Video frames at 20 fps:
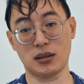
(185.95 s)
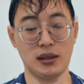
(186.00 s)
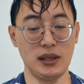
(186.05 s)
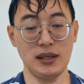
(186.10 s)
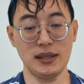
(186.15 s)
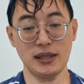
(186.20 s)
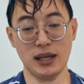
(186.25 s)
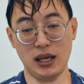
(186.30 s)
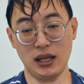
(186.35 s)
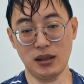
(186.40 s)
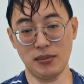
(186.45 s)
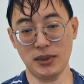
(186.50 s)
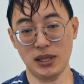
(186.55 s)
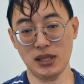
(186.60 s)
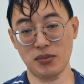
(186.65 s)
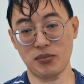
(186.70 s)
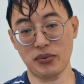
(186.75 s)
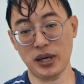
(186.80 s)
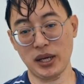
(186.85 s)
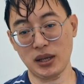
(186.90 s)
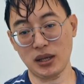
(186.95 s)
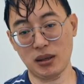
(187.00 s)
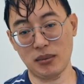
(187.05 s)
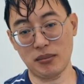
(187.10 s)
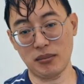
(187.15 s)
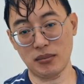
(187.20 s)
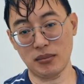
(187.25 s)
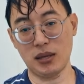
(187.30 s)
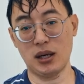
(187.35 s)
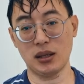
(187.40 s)
These elements break the
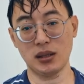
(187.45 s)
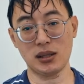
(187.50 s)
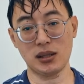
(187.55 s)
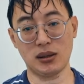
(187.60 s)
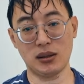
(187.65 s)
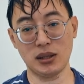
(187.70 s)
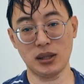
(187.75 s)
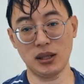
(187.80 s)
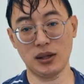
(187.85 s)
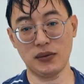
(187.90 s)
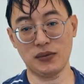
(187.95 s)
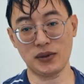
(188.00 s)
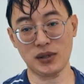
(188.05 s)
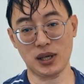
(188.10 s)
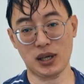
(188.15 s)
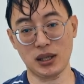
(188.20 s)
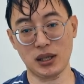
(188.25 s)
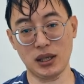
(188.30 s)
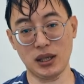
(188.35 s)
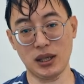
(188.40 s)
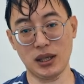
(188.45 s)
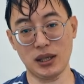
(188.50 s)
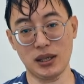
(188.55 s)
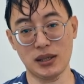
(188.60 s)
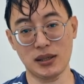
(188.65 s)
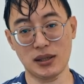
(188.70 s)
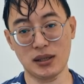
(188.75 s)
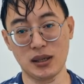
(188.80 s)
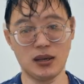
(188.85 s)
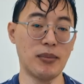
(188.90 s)
monotony of talking
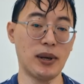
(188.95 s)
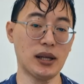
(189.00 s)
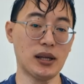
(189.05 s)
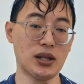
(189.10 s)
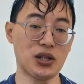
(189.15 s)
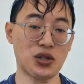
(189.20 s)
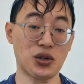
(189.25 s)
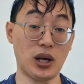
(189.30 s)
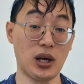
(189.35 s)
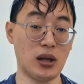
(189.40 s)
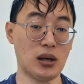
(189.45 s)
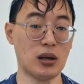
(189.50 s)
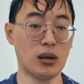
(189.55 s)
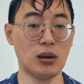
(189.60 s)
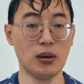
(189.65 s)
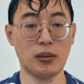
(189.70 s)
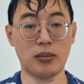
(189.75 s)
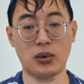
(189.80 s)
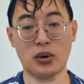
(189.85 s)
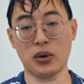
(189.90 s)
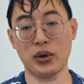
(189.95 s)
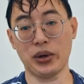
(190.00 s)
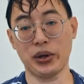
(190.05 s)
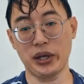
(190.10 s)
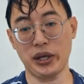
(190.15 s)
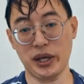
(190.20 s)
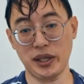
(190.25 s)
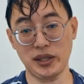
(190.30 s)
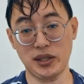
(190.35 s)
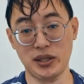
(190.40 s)
heads and make the trailer more
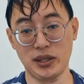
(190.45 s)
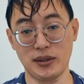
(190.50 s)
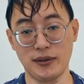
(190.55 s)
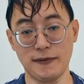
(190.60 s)
engaging.